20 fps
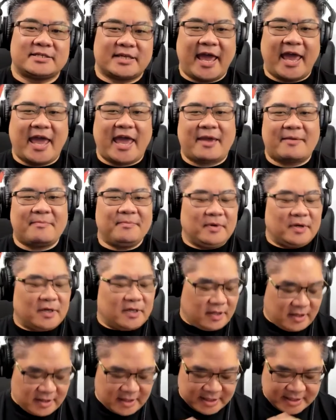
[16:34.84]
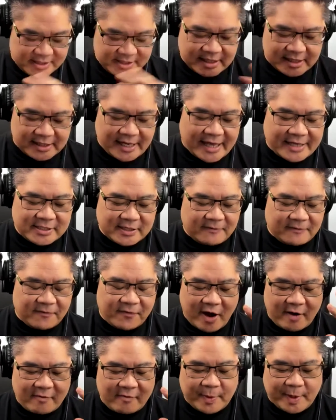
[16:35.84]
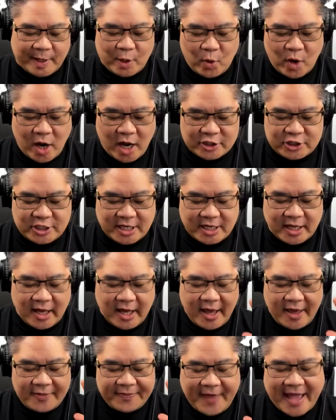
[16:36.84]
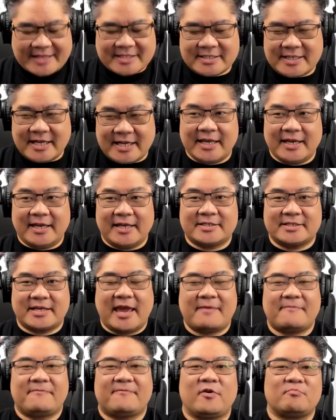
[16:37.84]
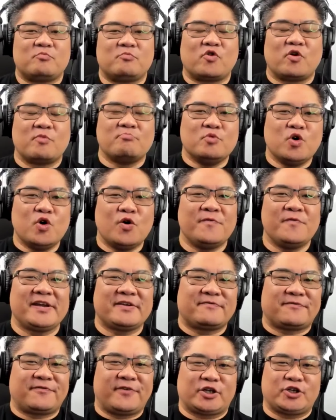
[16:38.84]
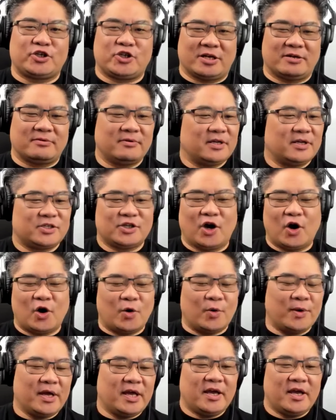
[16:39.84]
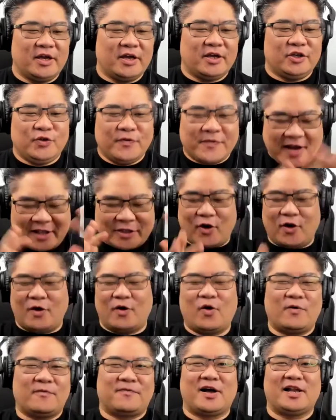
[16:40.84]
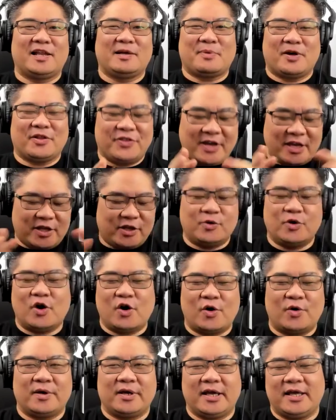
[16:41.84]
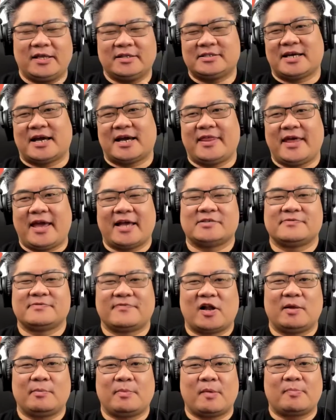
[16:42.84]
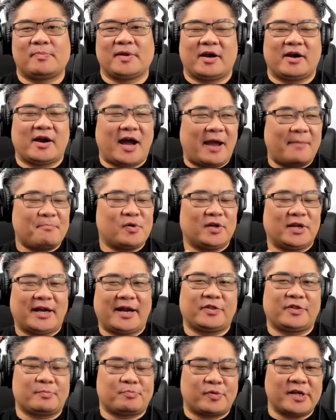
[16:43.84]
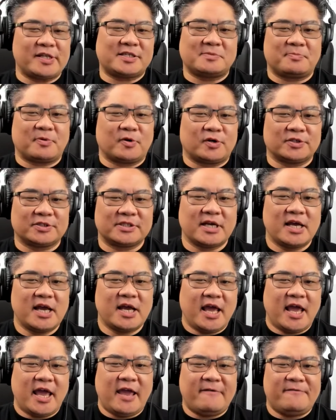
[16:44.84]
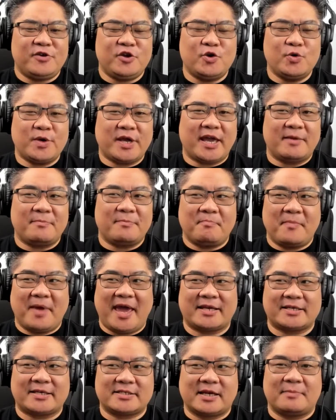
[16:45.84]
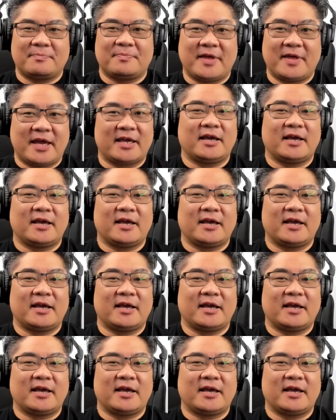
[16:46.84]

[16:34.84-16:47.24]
came this is the lesson for everybody watching. That stickiness came from removing friction. So you've got the whole volleyball thing, you know, inside the heads of volleyball player. I'm pulling out the principles. If you can make something